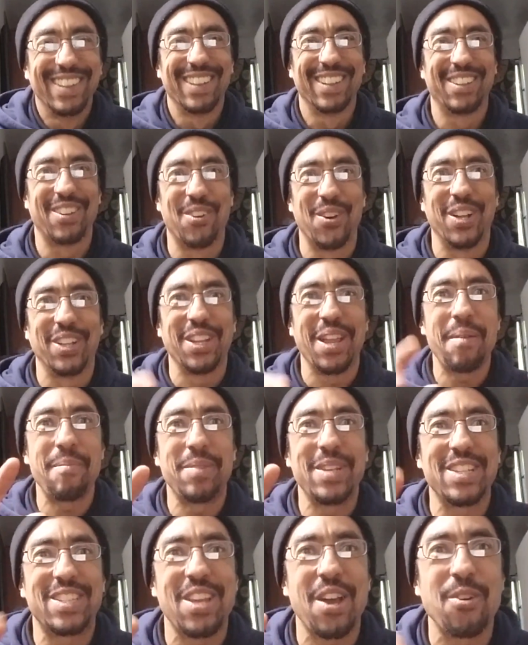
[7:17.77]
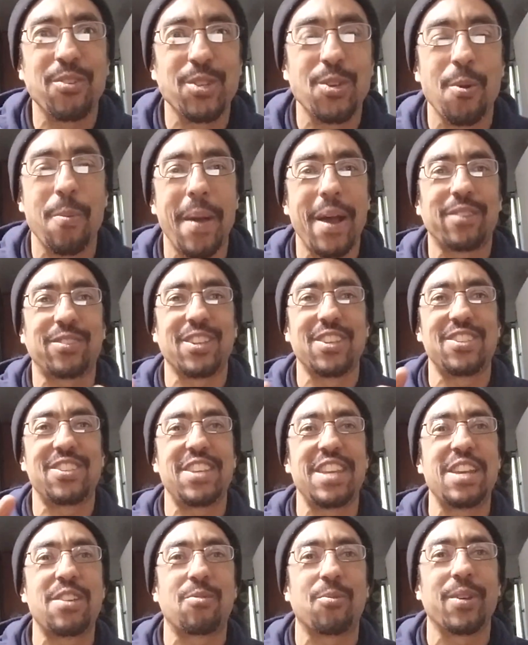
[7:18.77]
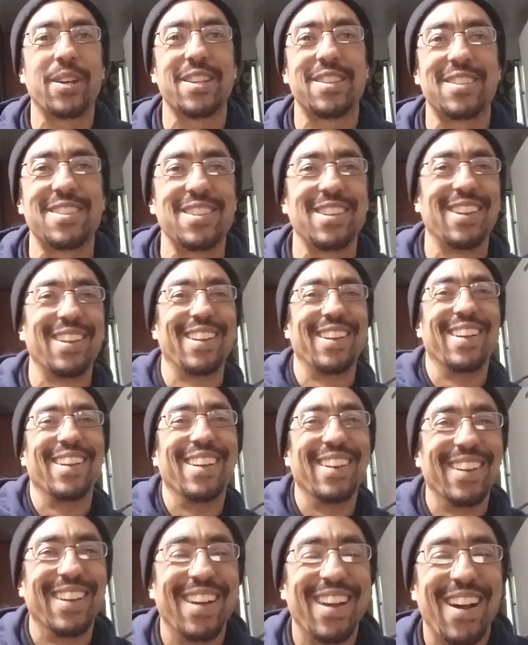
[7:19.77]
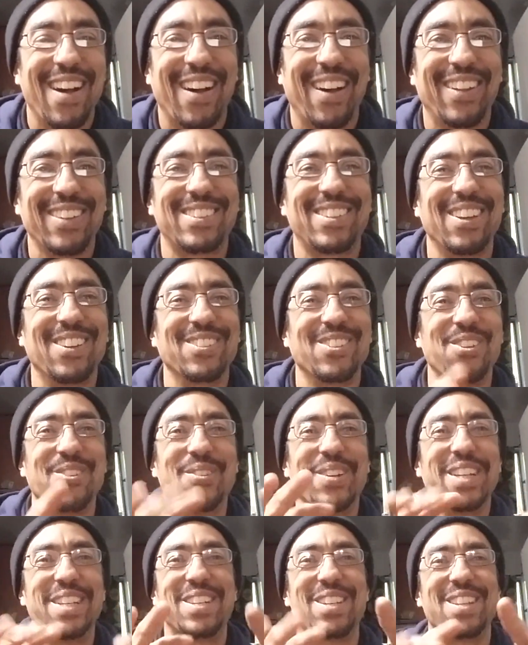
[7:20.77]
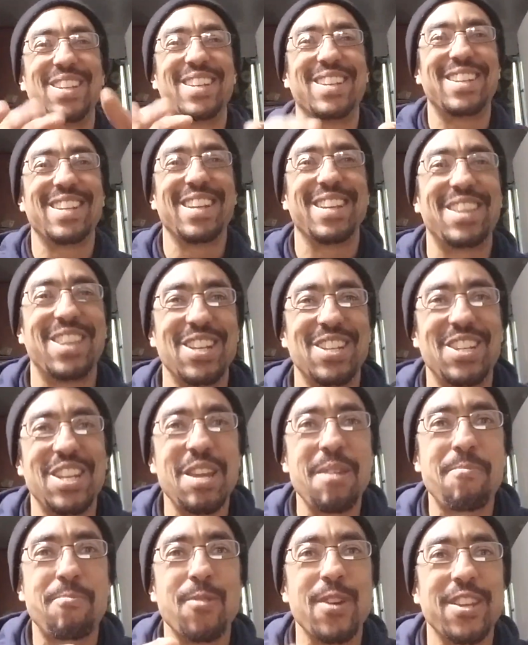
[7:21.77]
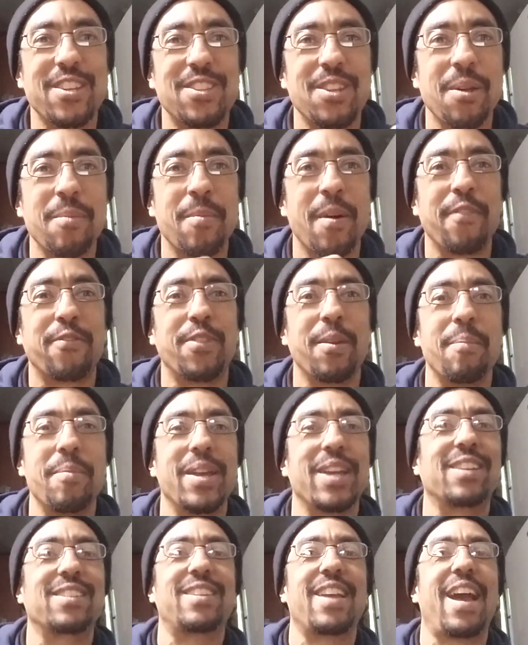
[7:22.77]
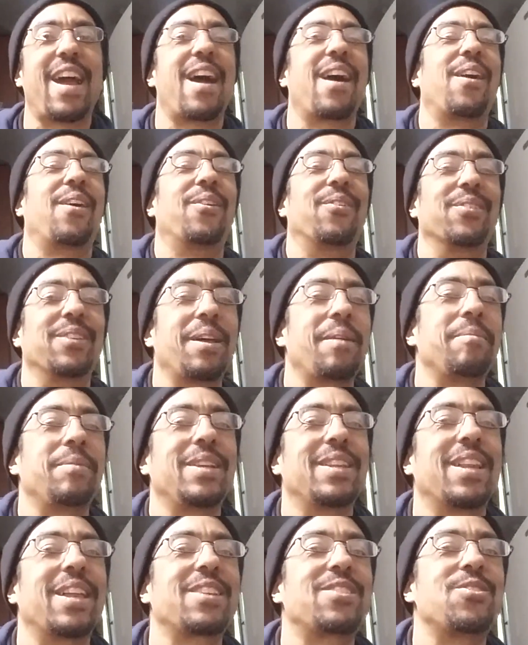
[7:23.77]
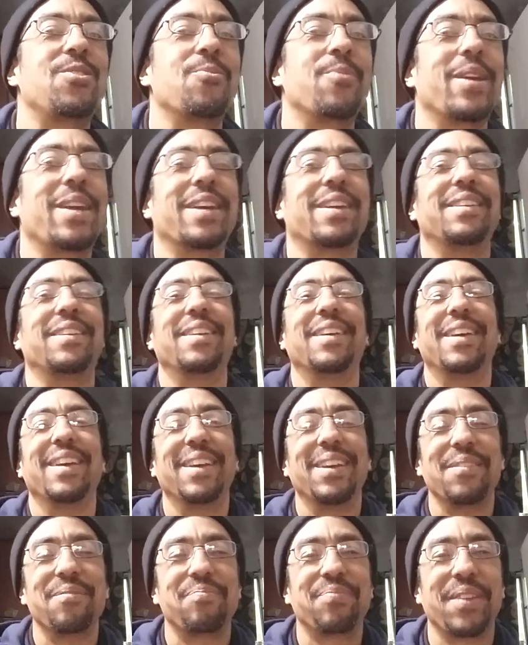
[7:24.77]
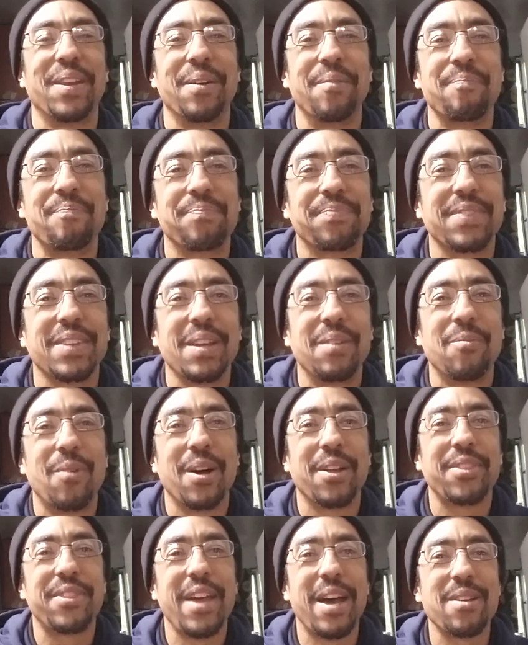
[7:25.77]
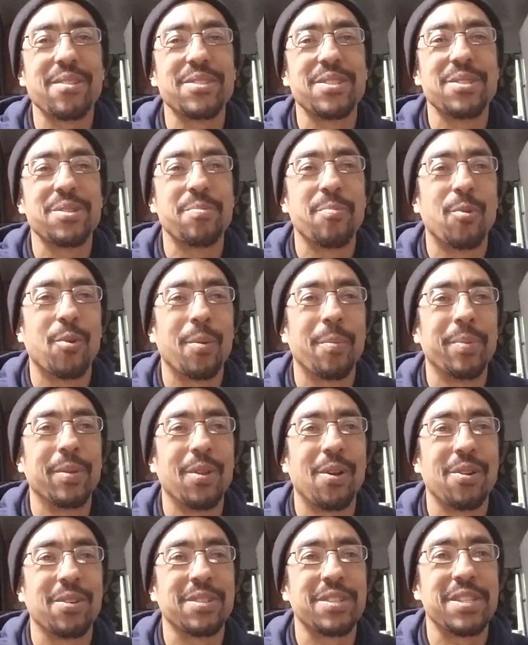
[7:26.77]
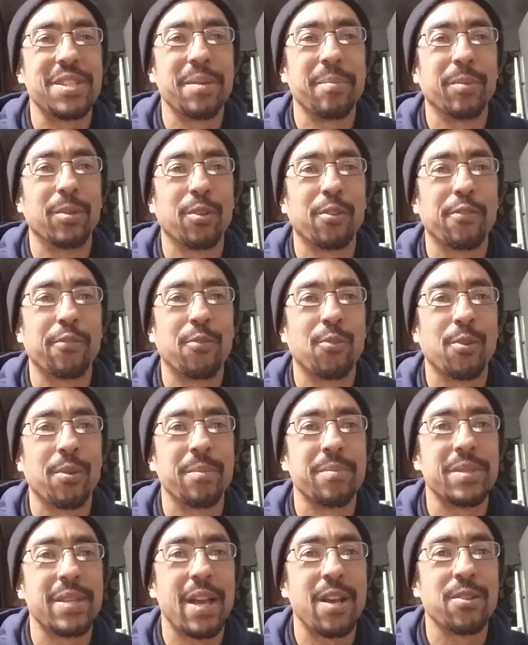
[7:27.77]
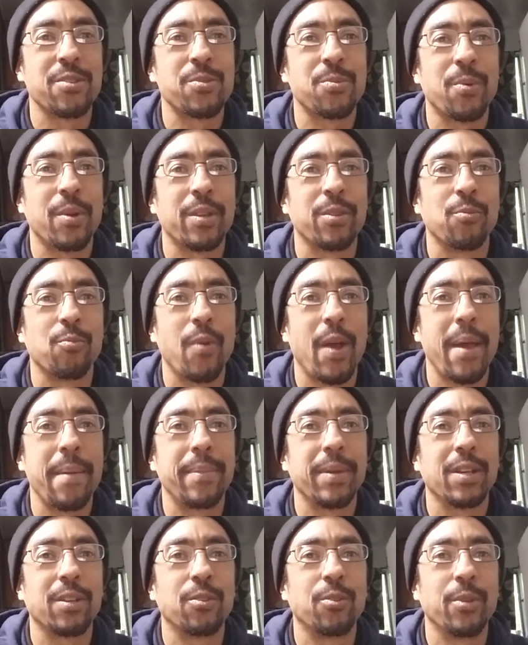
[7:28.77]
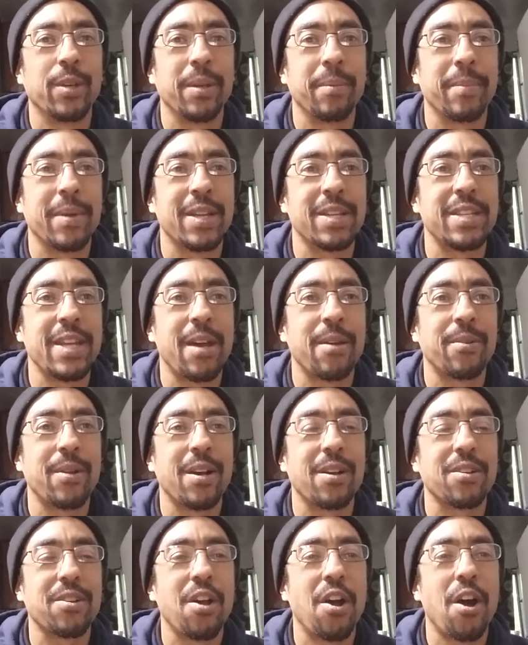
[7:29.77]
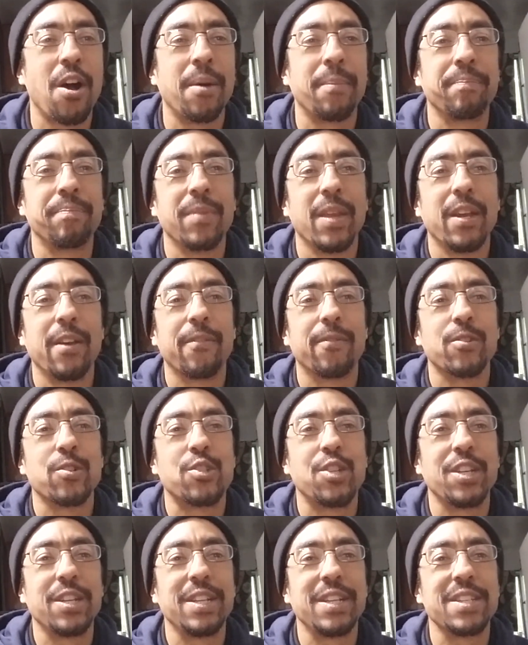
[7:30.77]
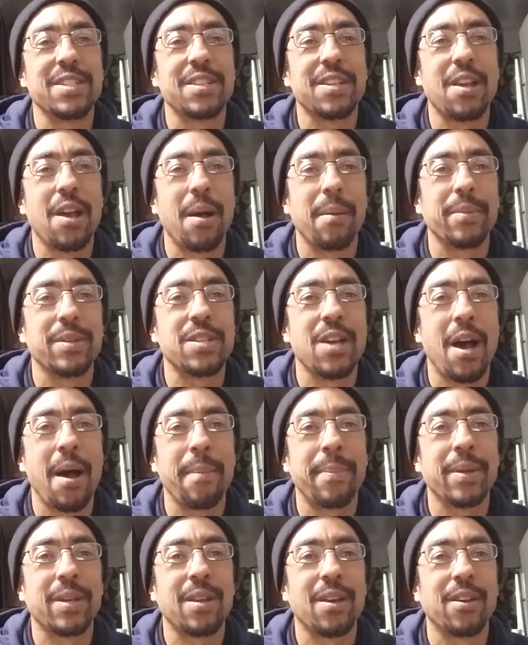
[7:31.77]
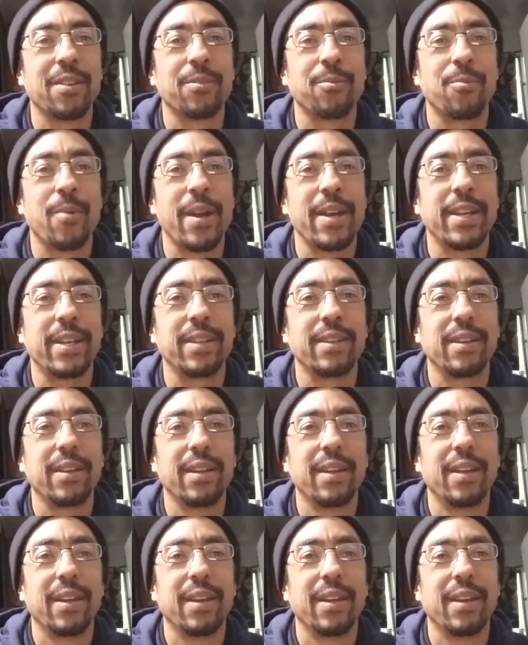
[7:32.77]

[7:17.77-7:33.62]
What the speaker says: Well, let me tell you about the secrets. I'll tell you into the deep wisdom of the MGTOW. Let me let you in. No. While thousands more belong to similar forums elsewhere on the web, including MGTOW.com, virginity is a common topic on the Reddit.